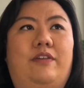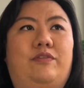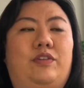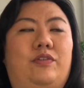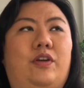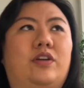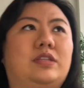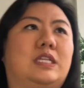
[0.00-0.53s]

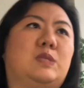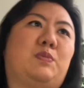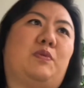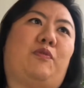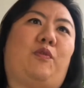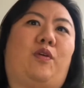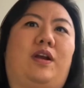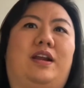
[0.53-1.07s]
heard this
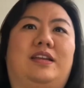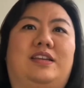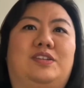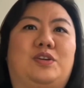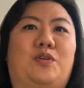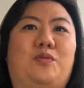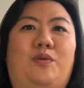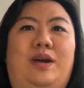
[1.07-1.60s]
before and you
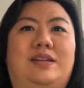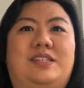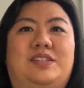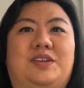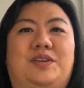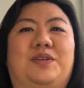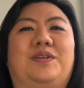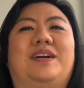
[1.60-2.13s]
don't want
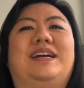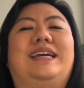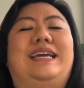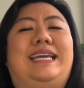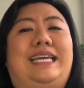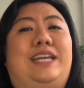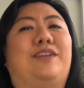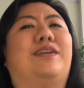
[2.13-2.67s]
to
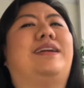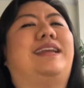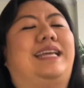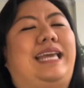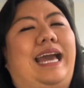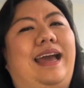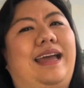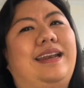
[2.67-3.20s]
hear it
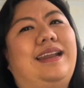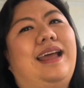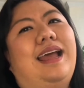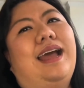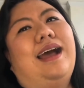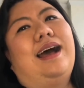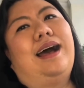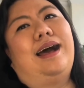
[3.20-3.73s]
again.
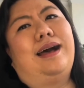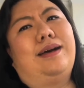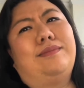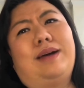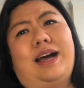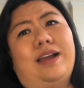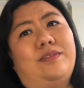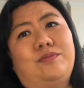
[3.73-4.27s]

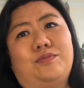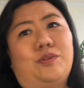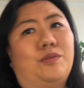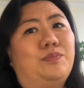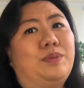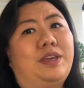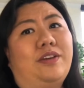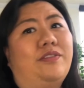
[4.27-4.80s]
I
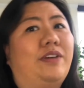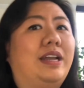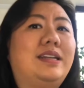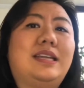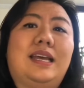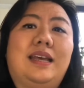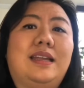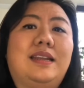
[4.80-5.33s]
won't be offended.